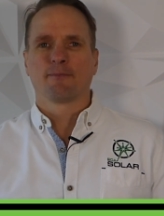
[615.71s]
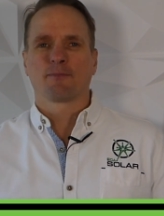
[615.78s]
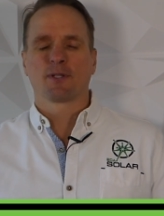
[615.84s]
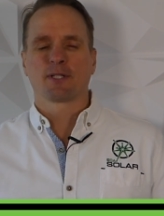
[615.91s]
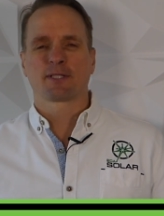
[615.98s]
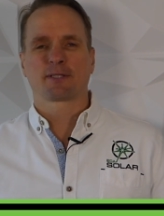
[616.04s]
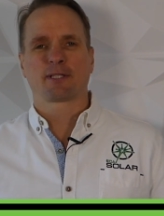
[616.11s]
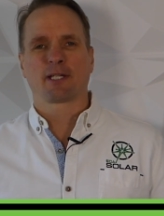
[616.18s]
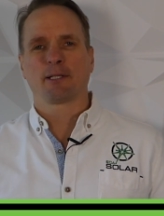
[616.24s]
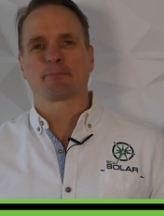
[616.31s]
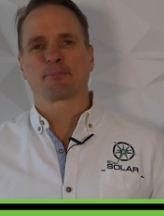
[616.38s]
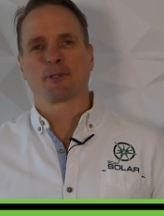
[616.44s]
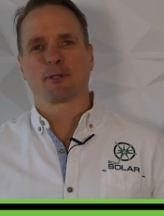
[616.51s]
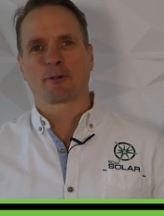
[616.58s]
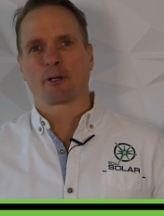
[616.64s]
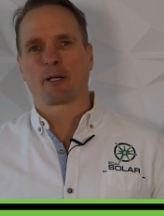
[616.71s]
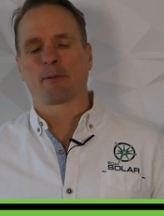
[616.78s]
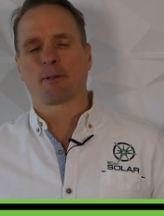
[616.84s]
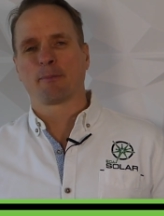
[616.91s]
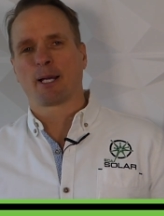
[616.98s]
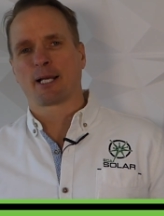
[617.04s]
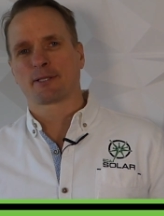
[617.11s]
the state program
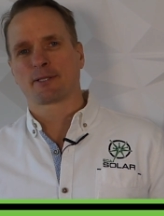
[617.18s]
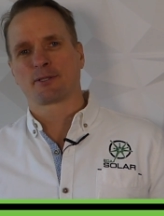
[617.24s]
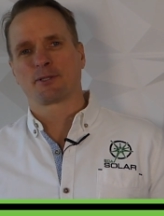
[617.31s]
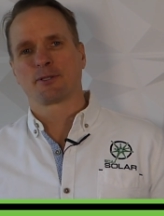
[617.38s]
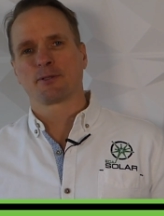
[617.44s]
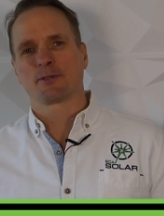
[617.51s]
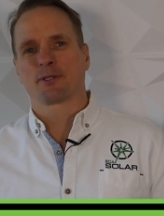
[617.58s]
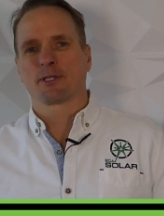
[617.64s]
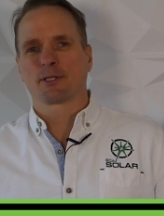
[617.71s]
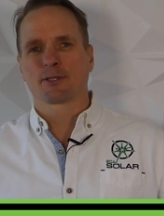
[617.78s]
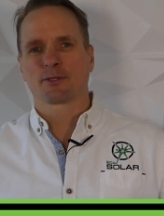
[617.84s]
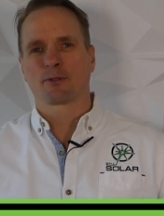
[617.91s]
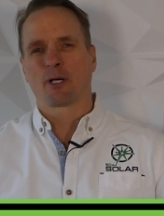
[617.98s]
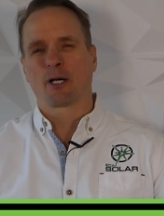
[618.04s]
in Massachusetts,